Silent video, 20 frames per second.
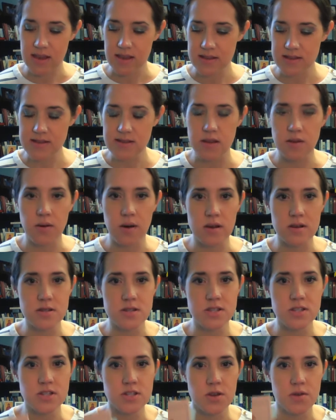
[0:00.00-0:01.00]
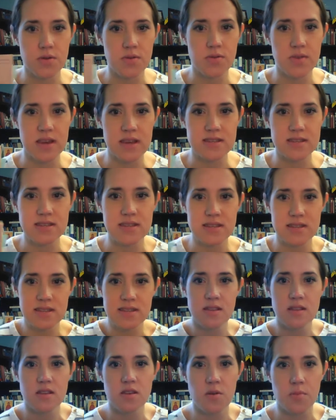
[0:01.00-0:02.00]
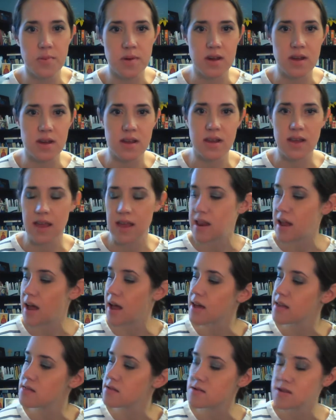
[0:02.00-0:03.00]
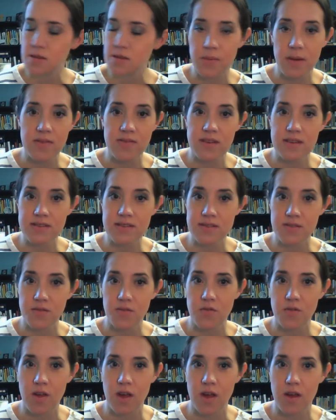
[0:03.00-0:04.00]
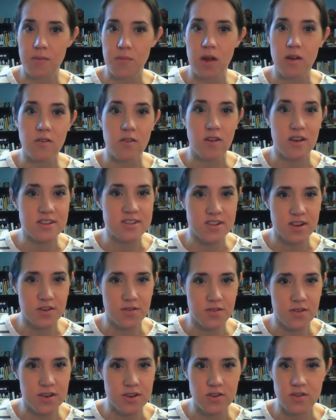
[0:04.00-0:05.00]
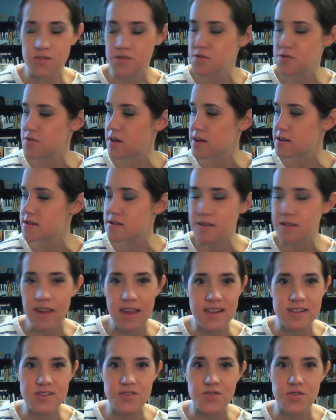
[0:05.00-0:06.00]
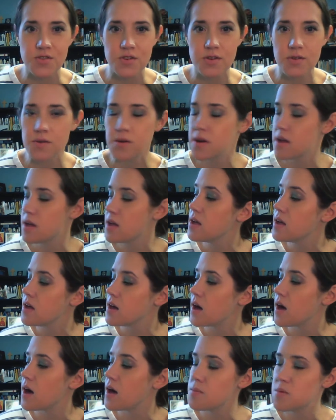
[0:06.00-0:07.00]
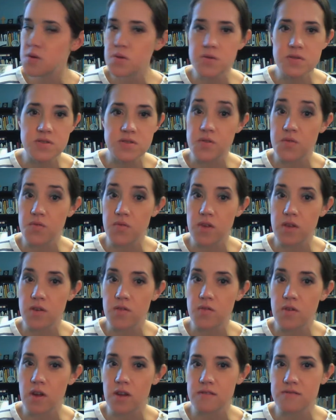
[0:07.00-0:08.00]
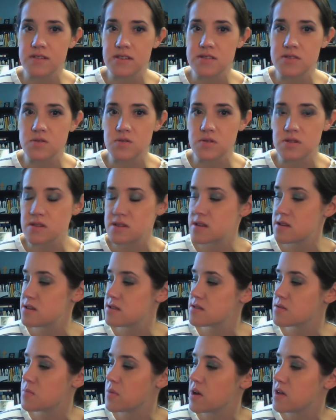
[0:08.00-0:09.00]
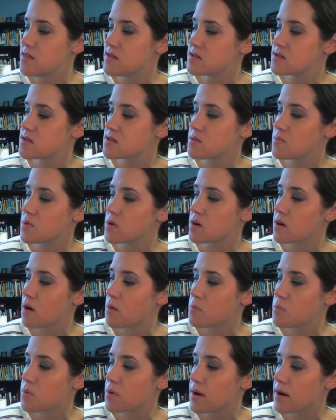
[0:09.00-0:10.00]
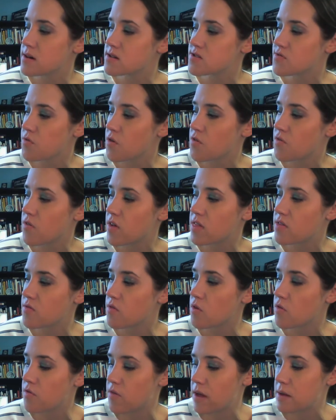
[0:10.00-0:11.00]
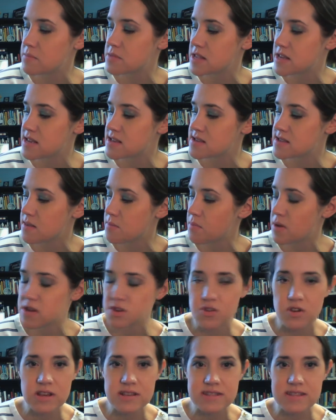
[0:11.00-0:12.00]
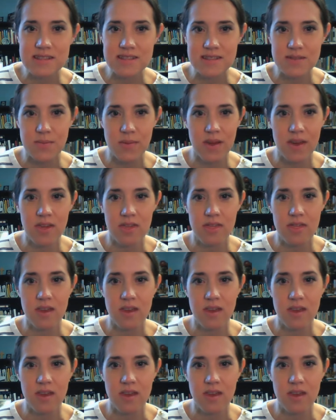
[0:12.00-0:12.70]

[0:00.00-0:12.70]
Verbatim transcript: So I'll just show you this. This is a little book, and I learned about this from our cross-generational director, Andrew, um, who's full of great resources. But this is a book called Prayers for Faithful Families by Traci Smith.